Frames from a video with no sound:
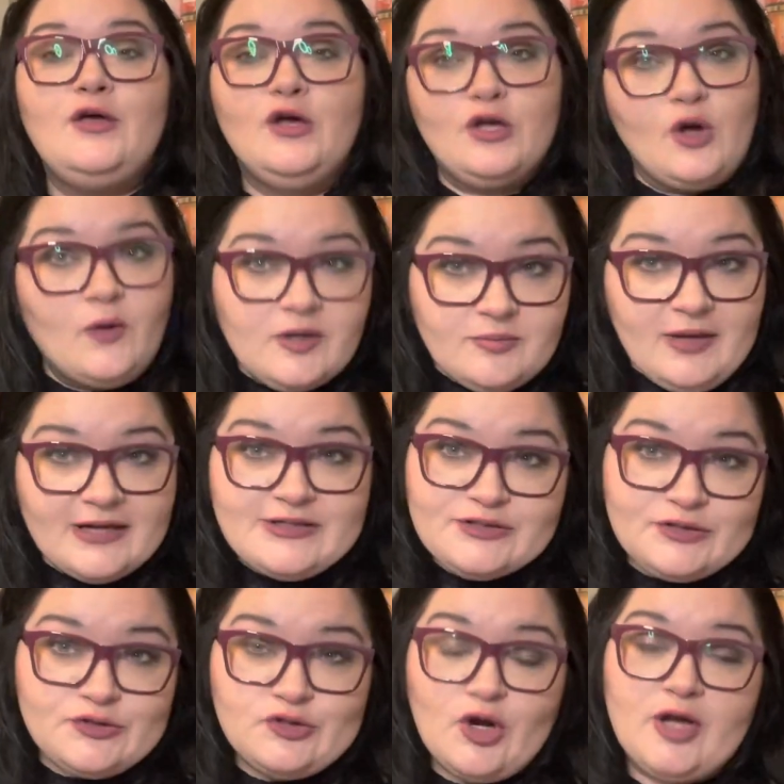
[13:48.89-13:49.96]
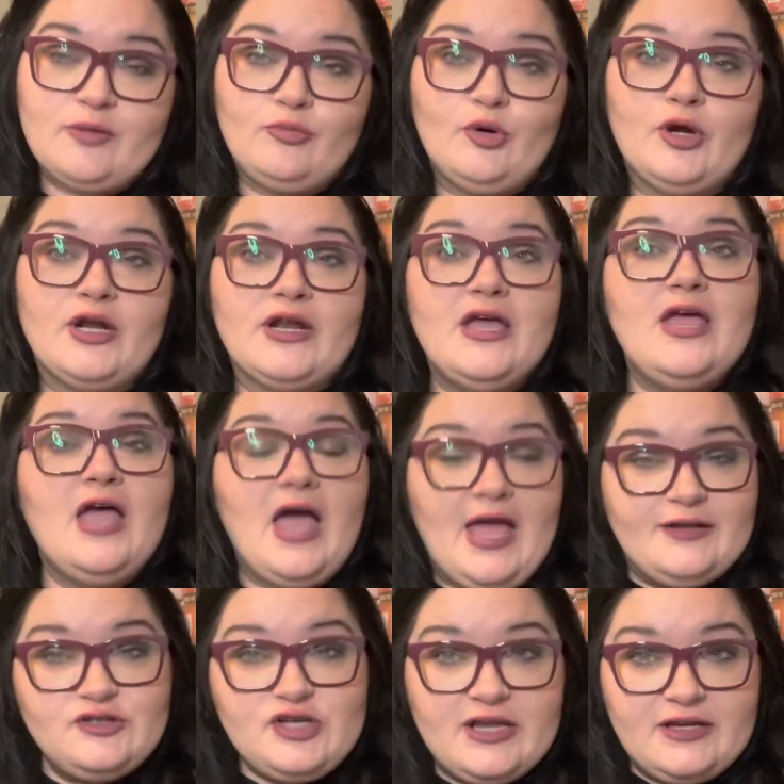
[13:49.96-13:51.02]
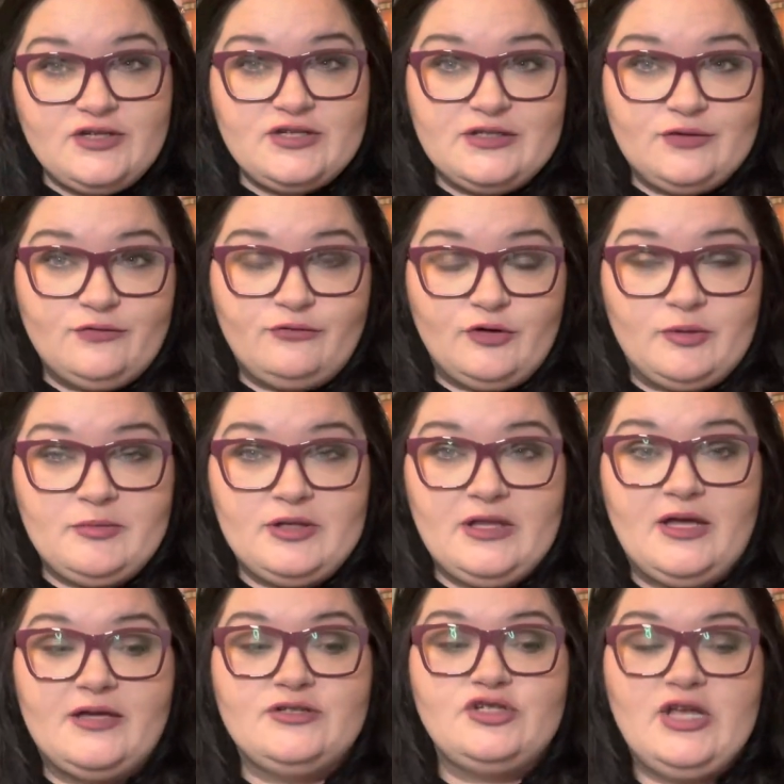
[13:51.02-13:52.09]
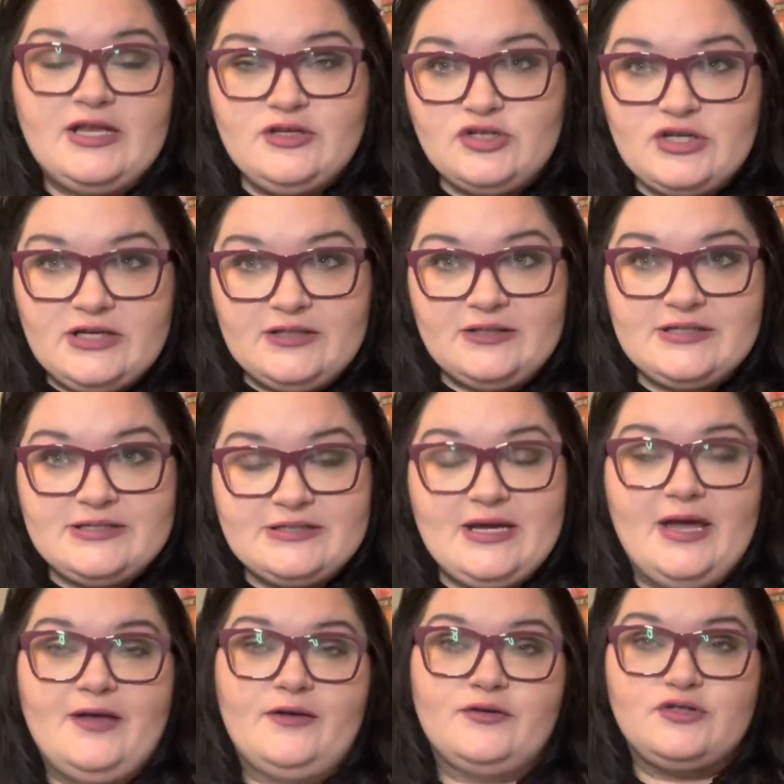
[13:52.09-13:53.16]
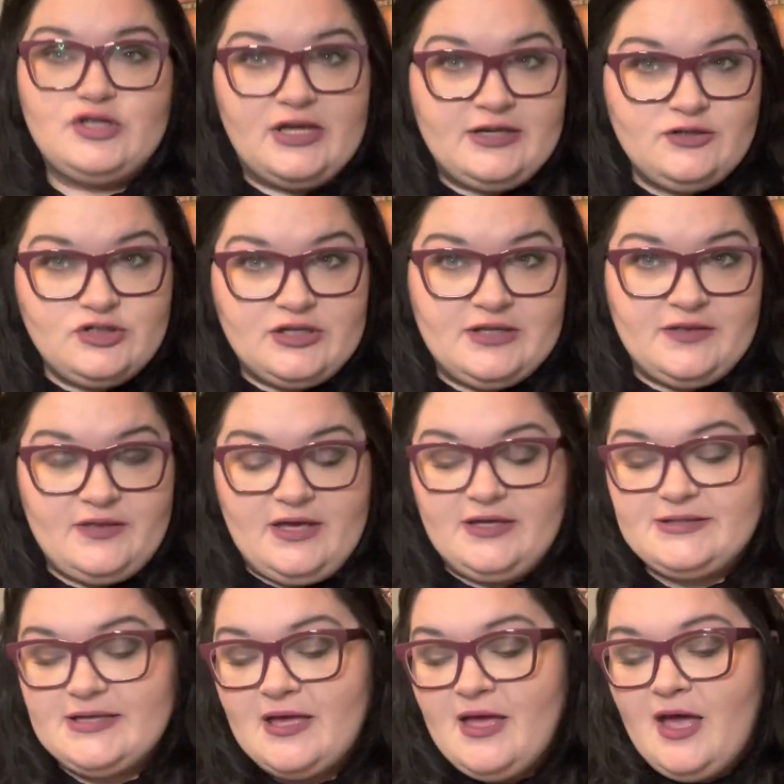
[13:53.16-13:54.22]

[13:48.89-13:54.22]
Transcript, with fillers: going back to the drawing board and changing the formula, changing the style, changing things.